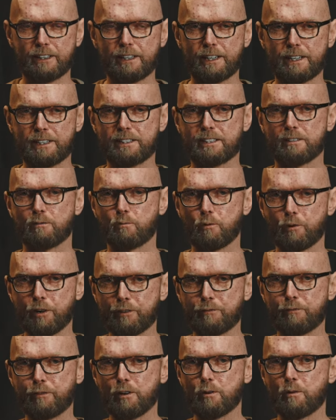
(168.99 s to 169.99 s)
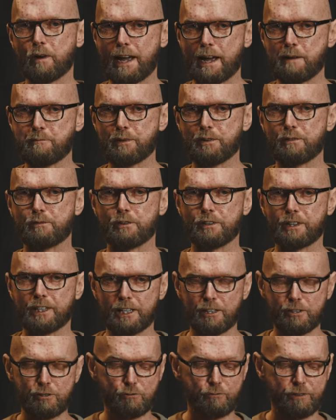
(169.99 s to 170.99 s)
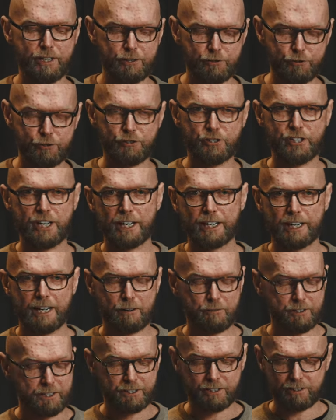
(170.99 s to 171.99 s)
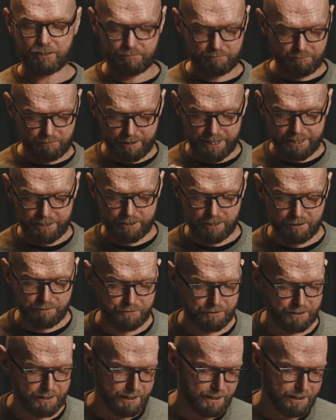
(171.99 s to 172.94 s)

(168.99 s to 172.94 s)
it's a workflow app for the industry, you should check it out, it's great stuff.